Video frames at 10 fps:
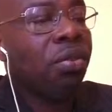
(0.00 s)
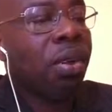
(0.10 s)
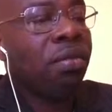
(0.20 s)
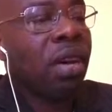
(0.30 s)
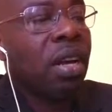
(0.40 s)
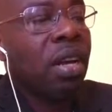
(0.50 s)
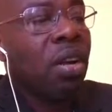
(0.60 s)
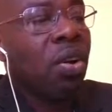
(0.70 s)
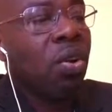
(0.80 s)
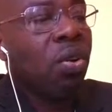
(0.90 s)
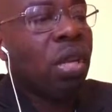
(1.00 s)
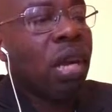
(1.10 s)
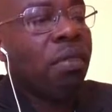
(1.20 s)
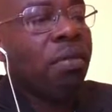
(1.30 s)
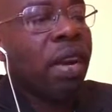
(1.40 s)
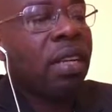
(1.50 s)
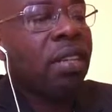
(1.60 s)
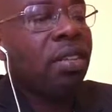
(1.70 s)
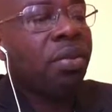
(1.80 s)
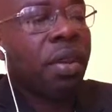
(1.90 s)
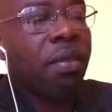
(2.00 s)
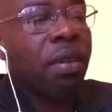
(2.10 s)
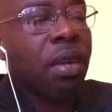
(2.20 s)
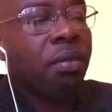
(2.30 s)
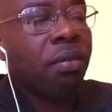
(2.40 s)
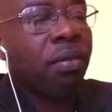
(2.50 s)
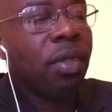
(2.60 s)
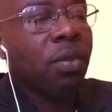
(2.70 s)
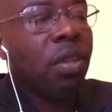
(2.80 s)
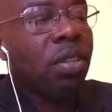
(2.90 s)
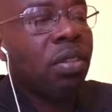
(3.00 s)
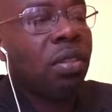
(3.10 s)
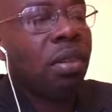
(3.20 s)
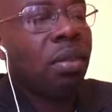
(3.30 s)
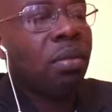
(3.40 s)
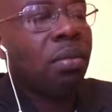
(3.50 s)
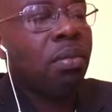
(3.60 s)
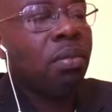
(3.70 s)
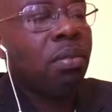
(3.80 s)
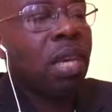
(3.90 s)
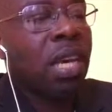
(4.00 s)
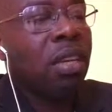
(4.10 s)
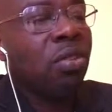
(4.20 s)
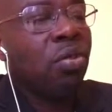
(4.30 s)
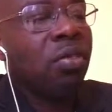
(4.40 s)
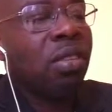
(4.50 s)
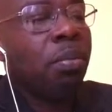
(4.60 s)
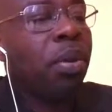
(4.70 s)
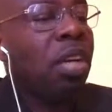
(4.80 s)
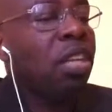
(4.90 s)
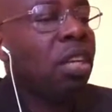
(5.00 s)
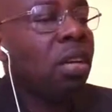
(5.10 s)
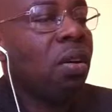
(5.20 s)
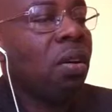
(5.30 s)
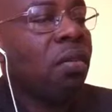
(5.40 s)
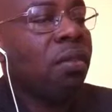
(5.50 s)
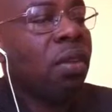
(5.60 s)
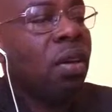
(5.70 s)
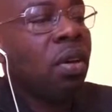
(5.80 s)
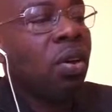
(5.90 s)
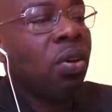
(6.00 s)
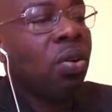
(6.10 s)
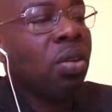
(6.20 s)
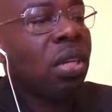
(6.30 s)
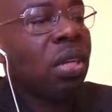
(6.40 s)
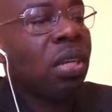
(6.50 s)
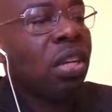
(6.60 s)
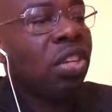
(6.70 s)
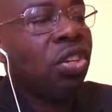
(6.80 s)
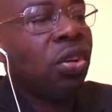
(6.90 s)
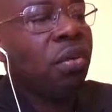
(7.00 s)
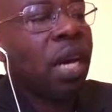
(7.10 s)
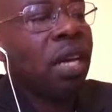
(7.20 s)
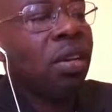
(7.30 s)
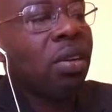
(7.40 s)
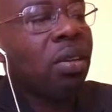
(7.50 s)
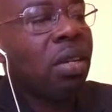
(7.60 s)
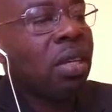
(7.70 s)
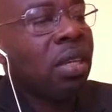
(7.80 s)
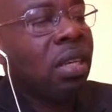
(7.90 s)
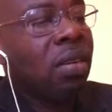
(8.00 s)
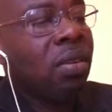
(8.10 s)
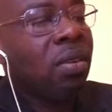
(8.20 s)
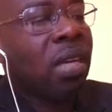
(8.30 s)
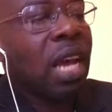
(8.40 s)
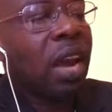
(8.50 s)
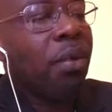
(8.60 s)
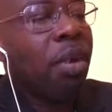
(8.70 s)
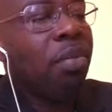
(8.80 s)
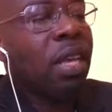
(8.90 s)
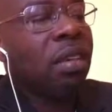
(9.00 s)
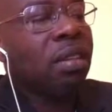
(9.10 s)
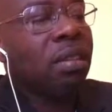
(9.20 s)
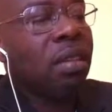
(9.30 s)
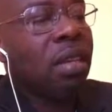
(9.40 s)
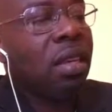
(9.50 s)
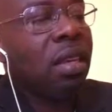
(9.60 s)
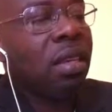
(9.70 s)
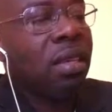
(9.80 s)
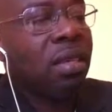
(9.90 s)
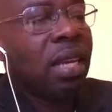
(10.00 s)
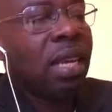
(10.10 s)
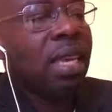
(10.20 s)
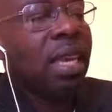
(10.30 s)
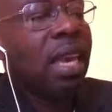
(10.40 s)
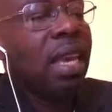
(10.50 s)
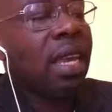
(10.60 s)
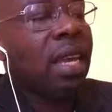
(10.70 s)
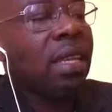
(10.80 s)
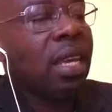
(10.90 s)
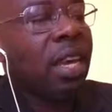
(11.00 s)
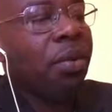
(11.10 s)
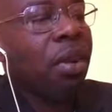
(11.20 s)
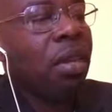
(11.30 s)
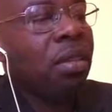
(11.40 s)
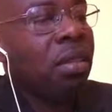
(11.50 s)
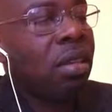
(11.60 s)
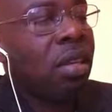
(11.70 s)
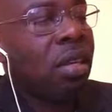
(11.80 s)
River or the Euphrates River, which is heading towards the Persian Gulf or the Asian Minor, the Arabian Sea, the Canaan areas,